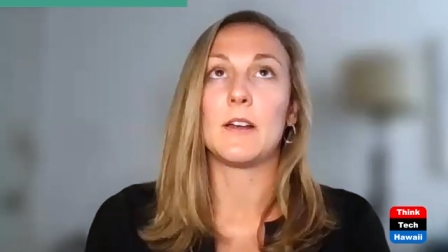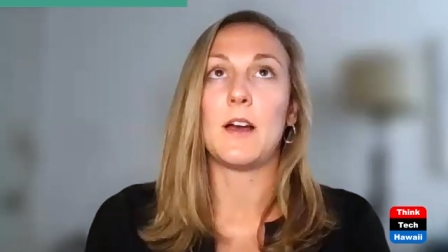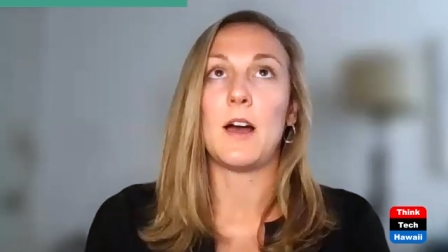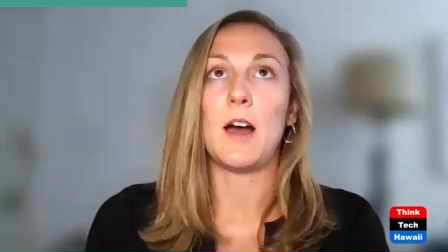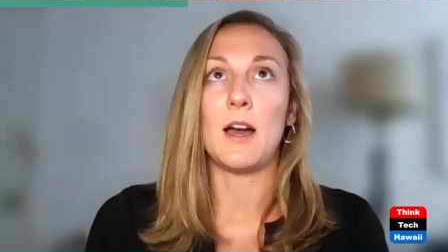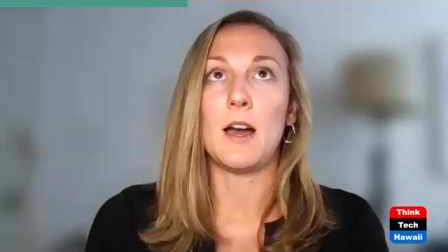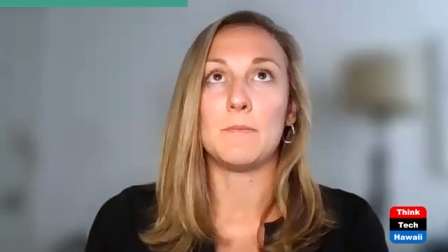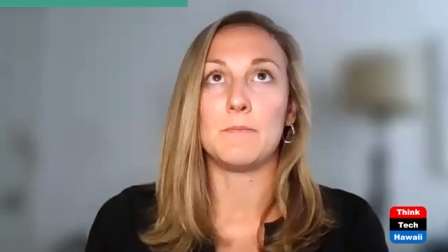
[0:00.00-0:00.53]

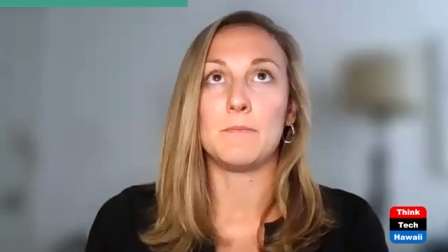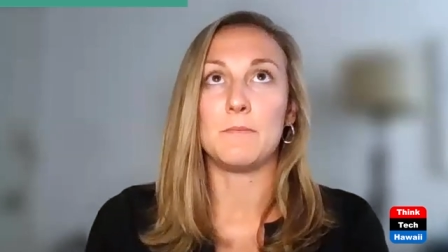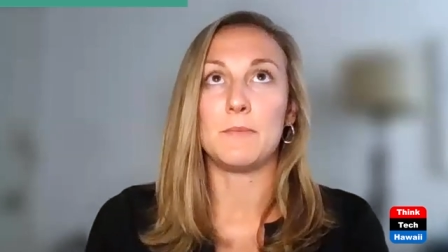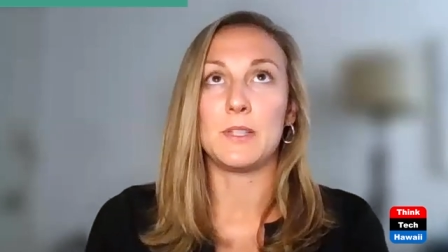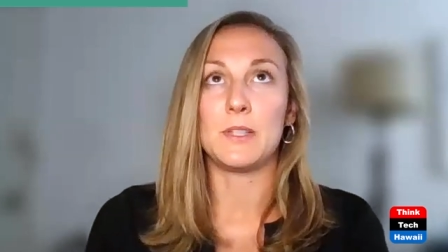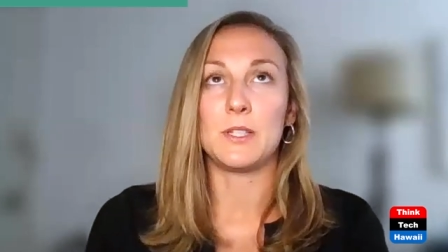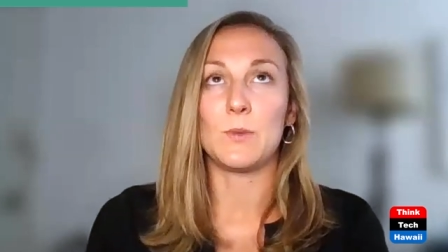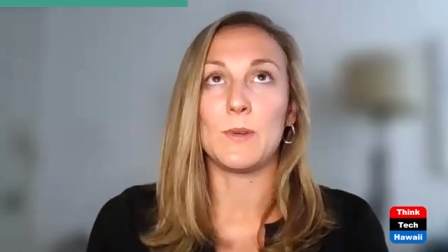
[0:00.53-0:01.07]
um,
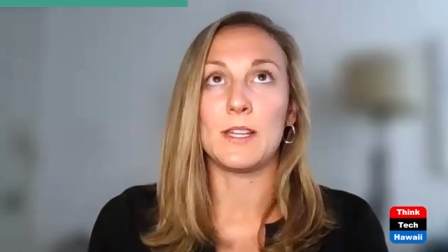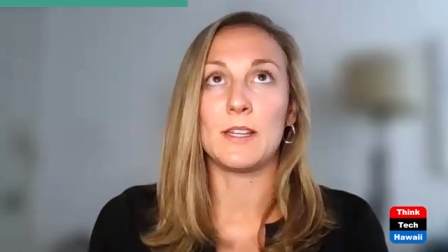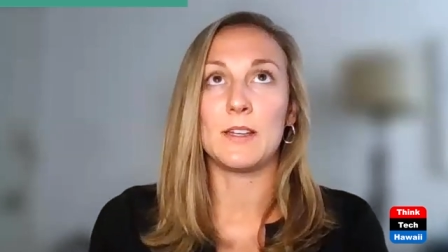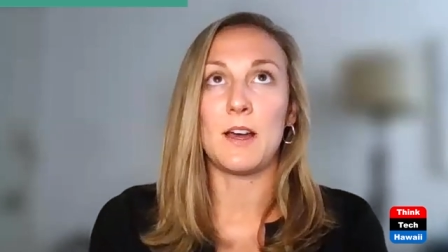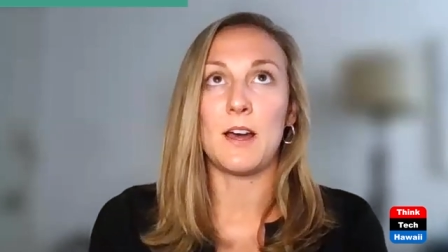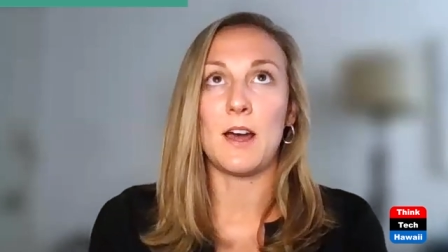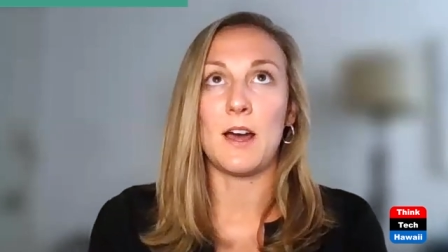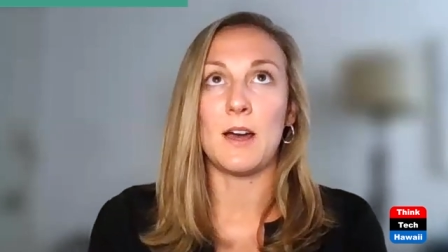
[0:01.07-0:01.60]
between
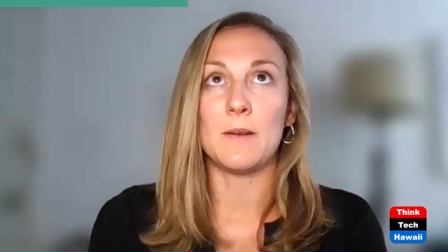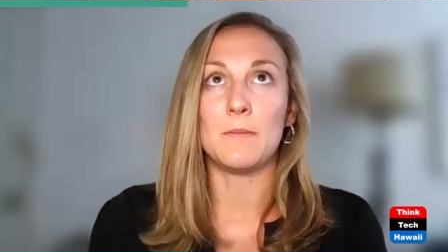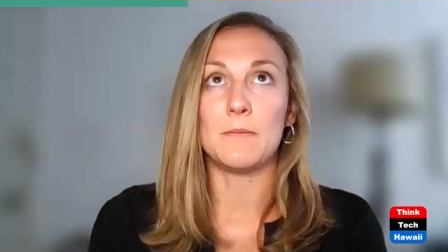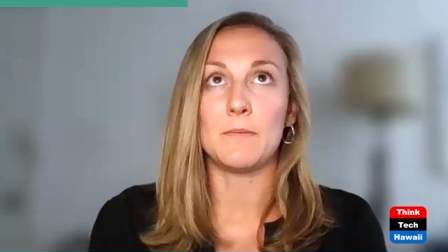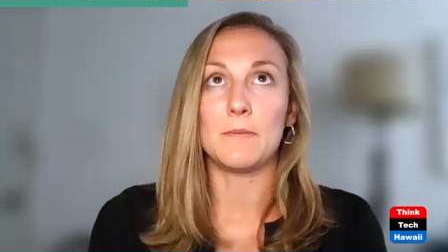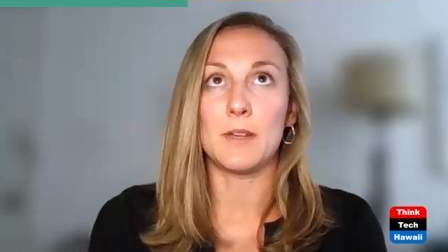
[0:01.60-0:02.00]
um,